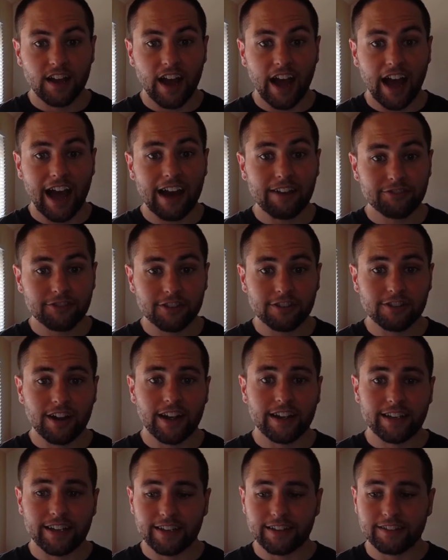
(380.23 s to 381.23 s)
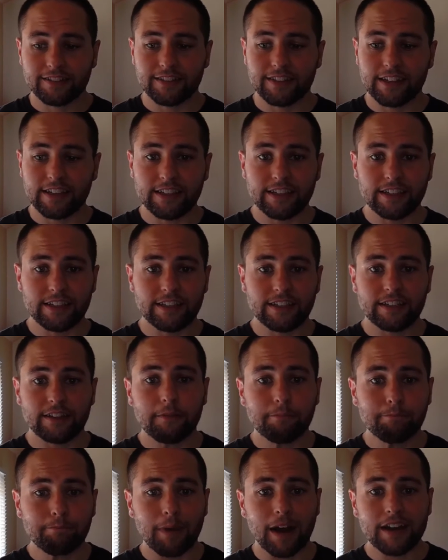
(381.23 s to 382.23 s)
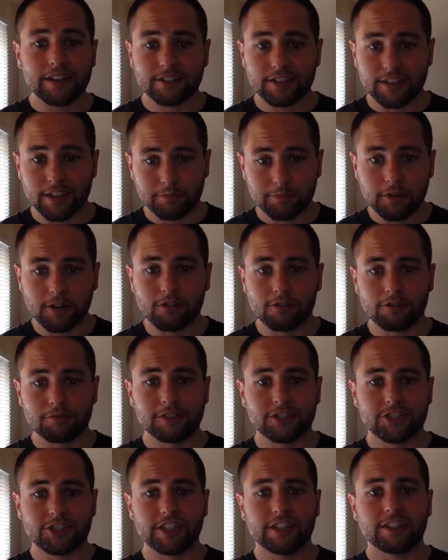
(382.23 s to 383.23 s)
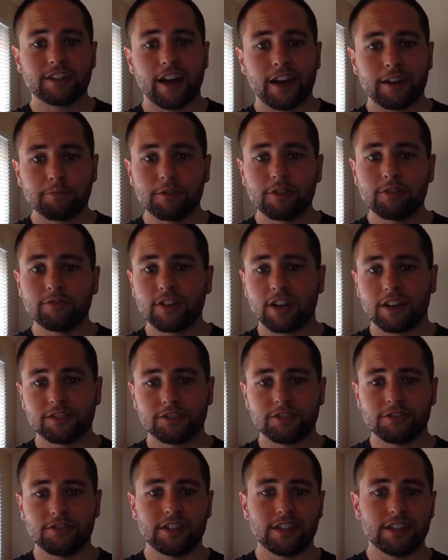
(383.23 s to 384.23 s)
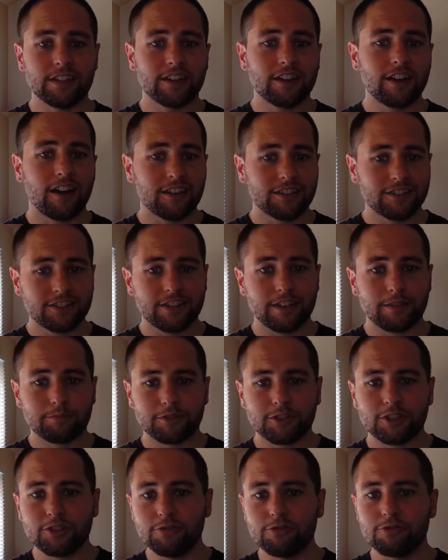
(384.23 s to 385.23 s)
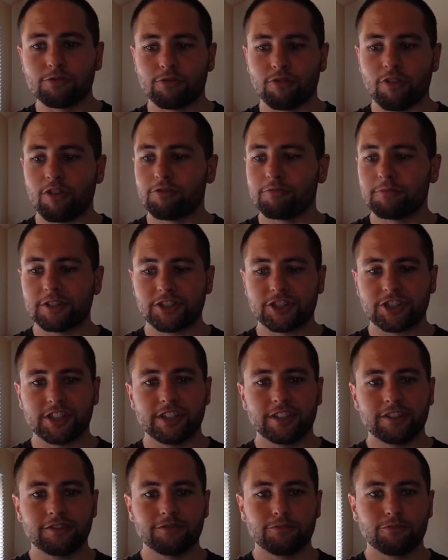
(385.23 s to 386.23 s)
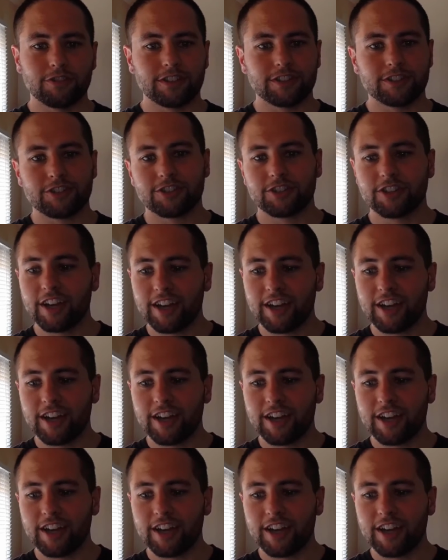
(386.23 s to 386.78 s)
After I hit the bicep curl machine, I moved on to the Concept 2 row machine, which